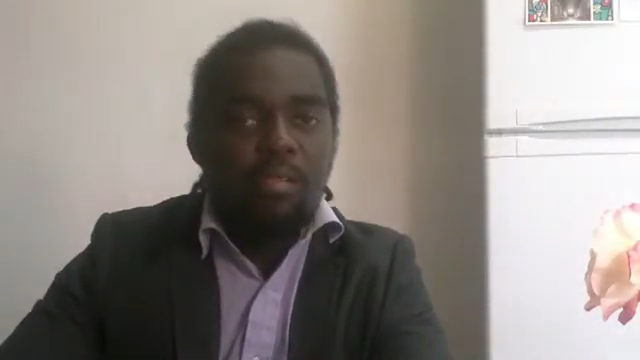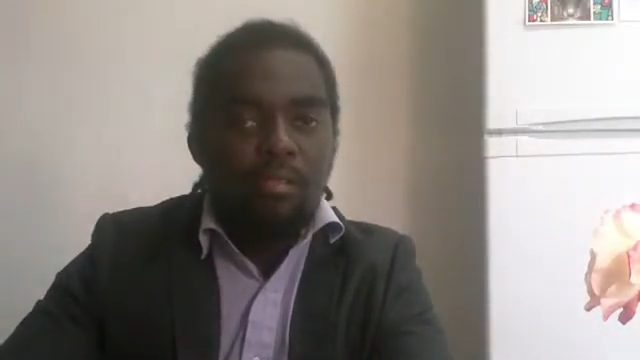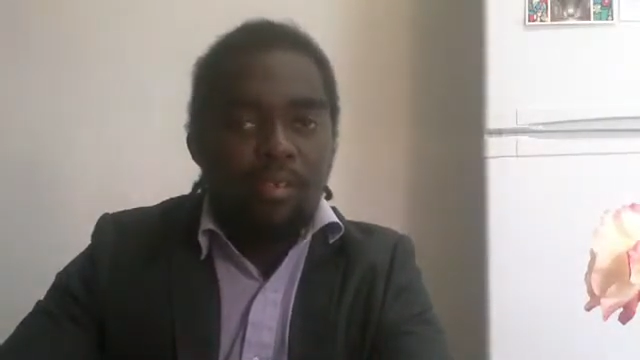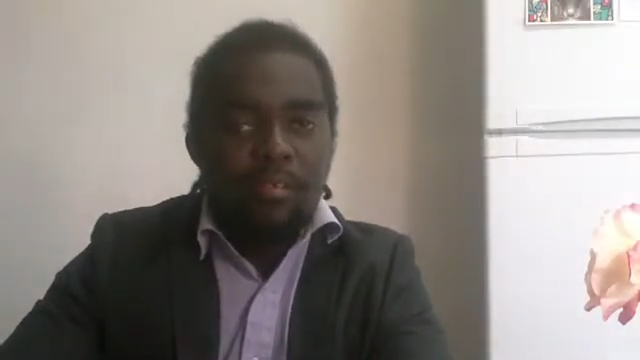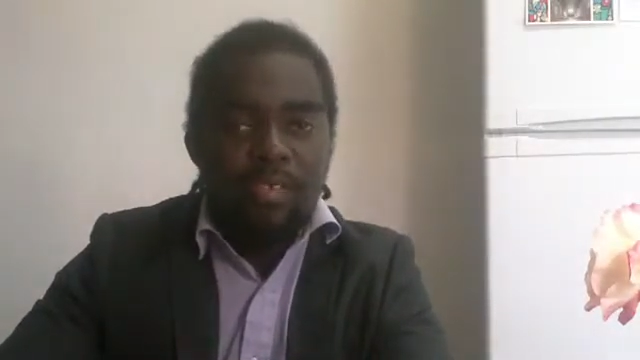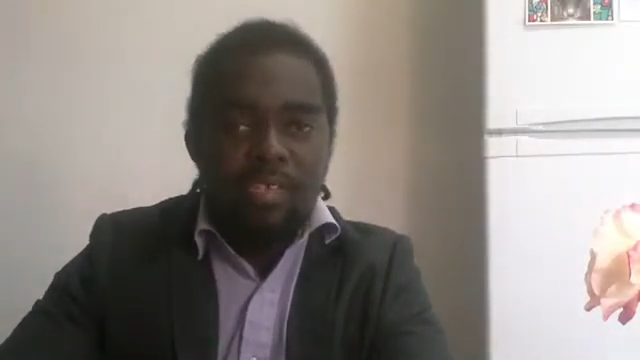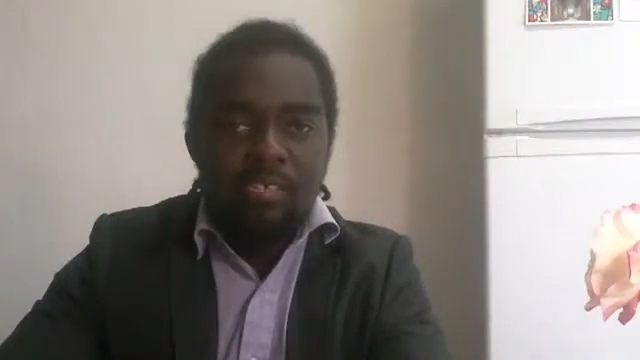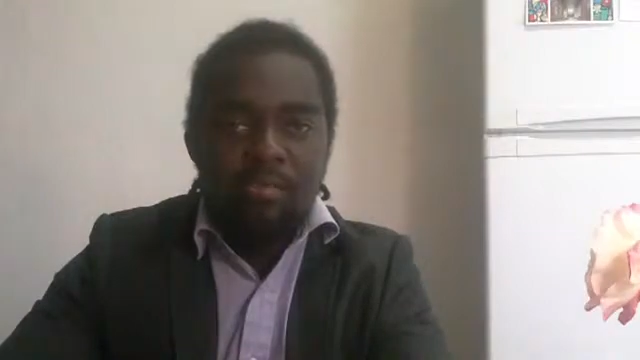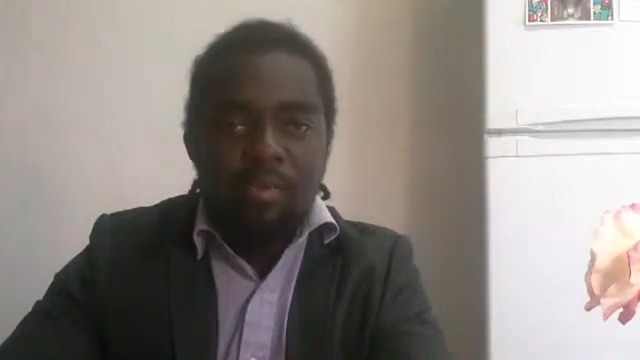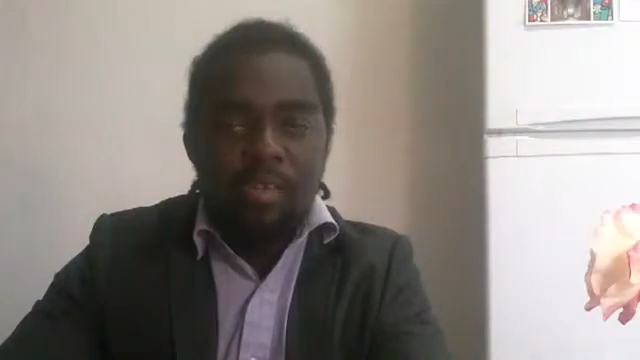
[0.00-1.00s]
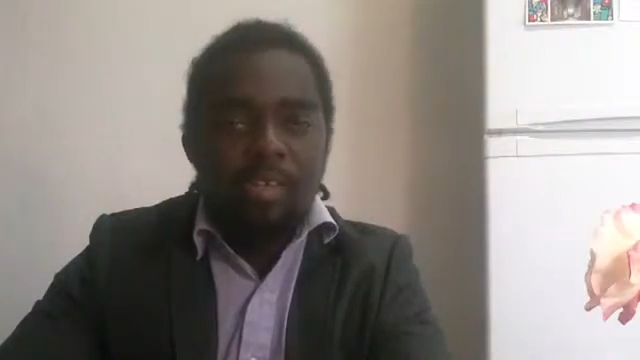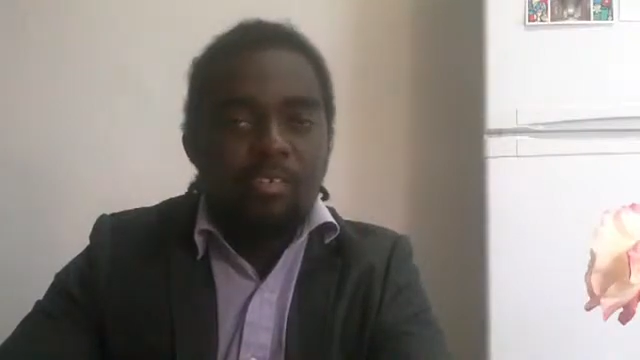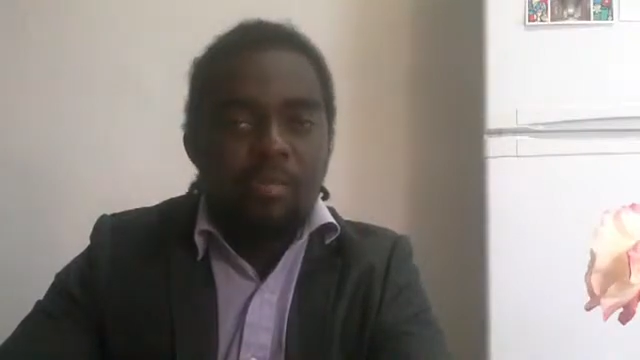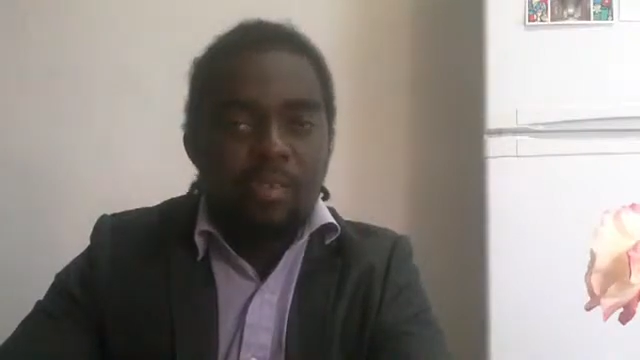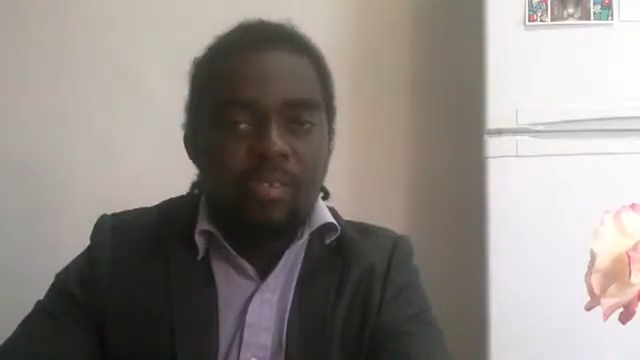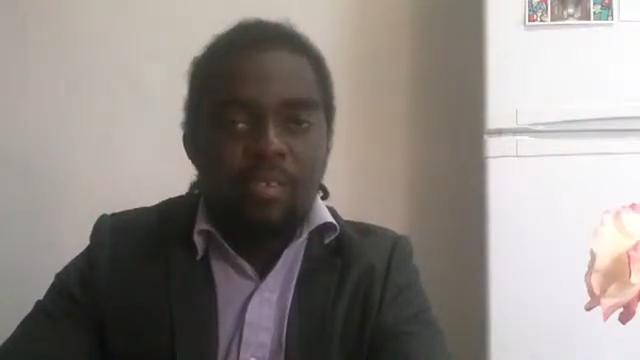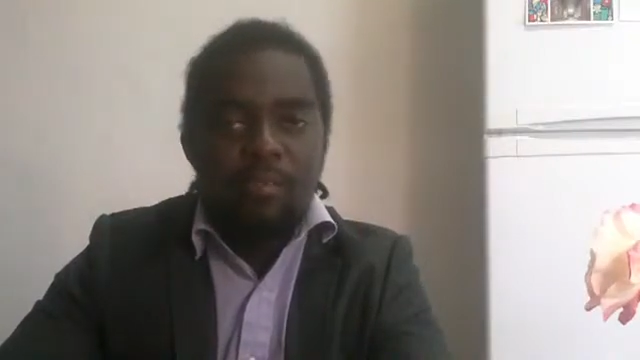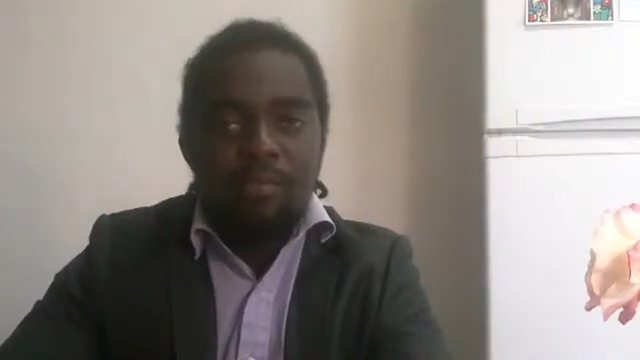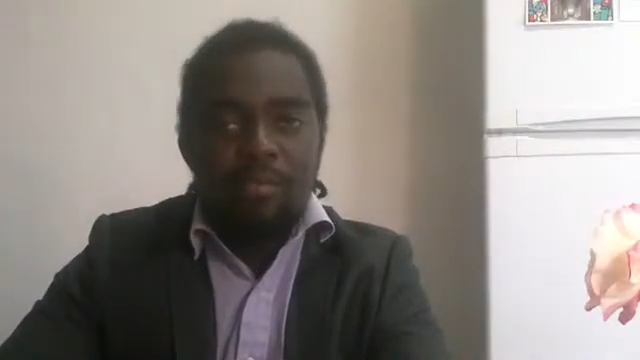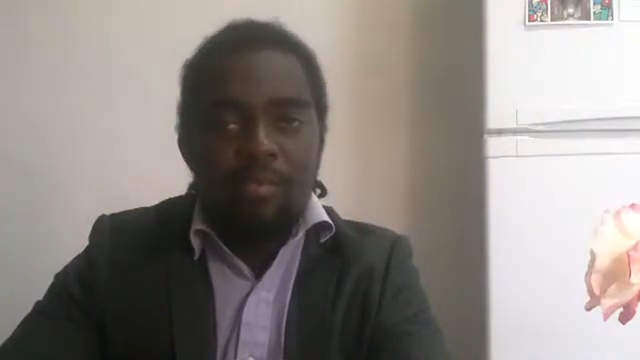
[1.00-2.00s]
The gravitational and electromagnetic
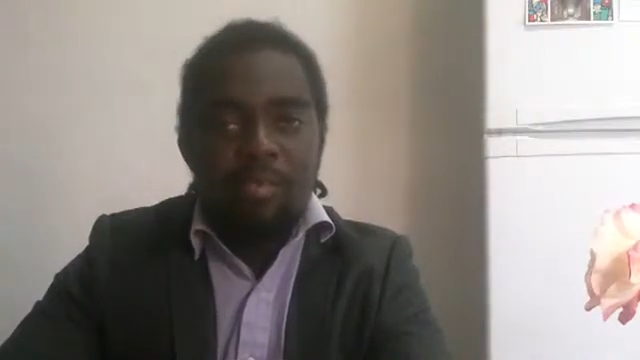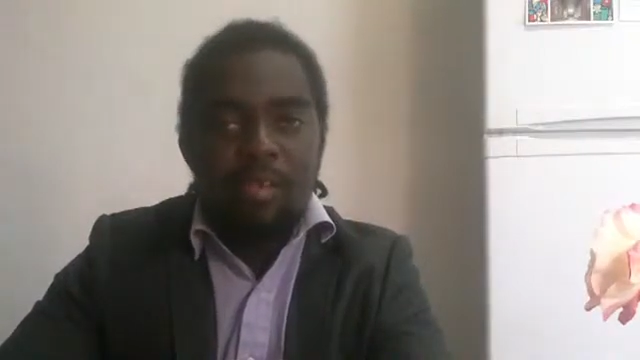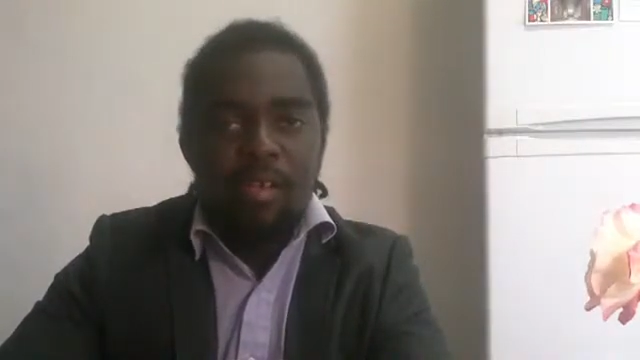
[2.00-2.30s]
force